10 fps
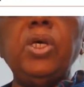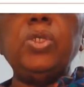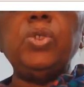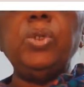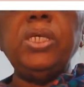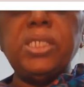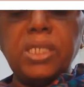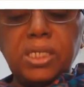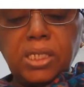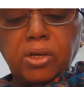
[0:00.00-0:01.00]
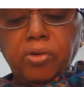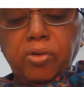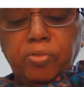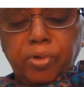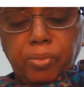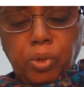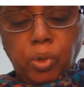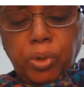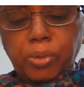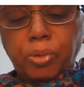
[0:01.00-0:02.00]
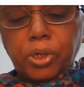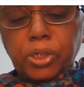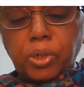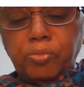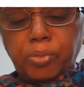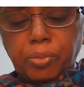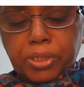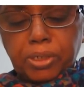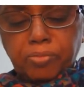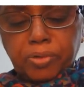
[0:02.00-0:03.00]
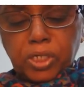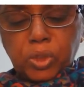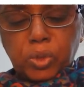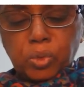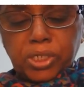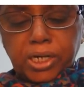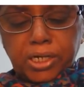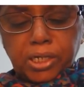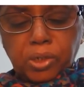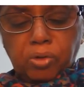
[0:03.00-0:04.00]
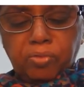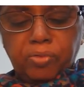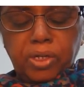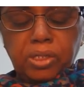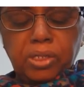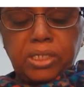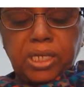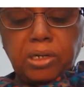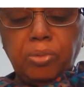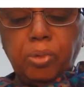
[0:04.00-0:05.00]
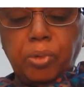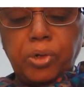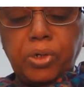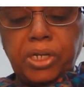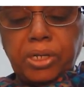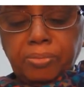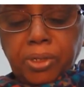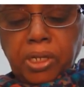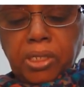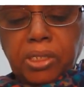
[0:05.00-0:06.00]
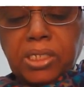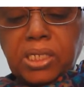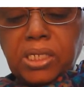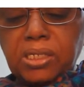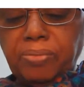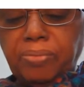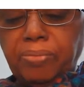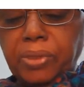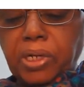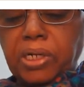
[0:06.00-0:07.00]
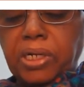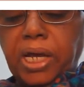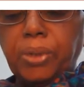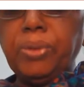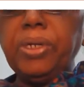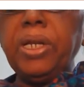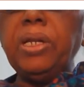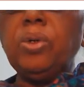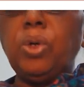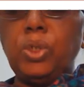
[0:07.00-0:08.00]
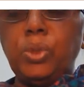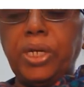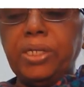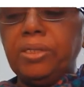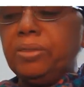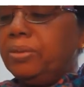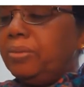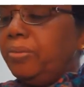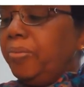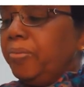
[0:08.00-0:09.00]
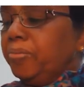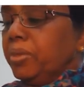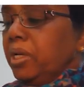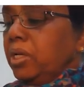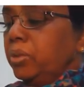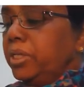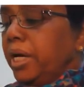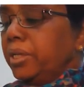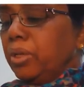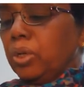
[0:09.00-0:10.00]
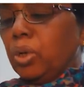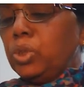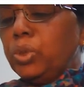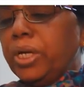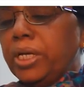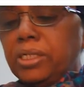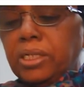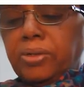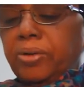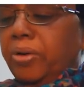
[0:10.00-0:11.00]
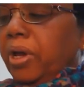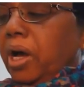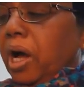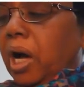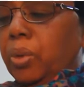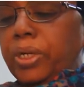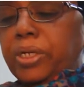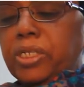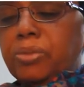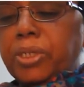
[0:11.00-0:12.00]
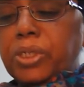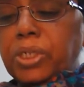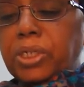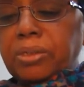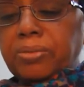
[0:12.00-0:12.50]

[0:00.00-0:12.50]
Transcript: So this is from lower border of pubic symphysis to center of the sacral promontory. This is diagonal conjugate. Now the diagonal conjugate, how it is measured?